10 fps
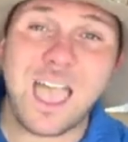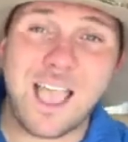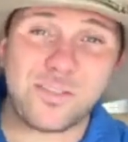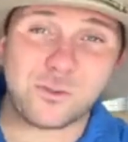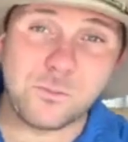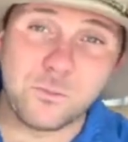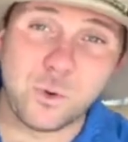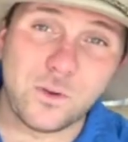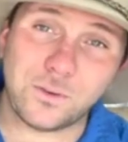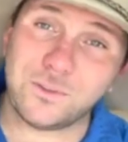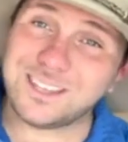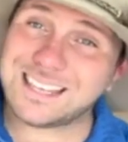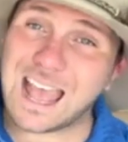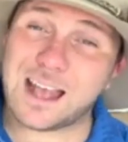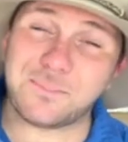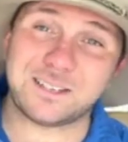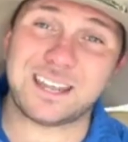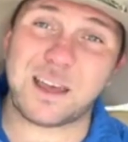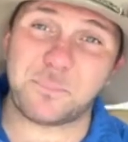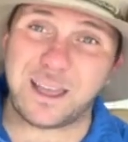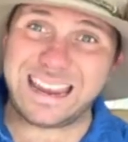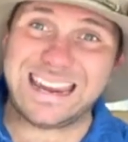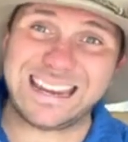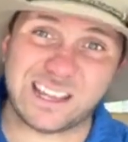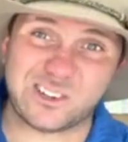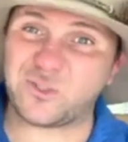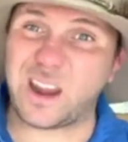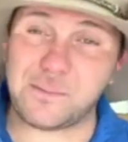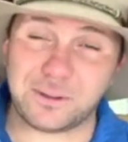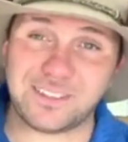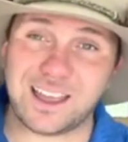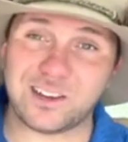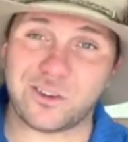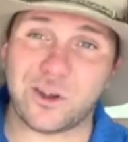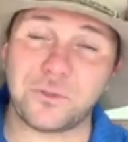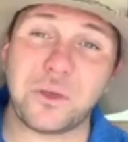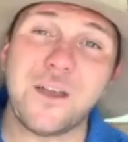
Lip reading: and the removal of this habitat by eating and trampling the undergrowth,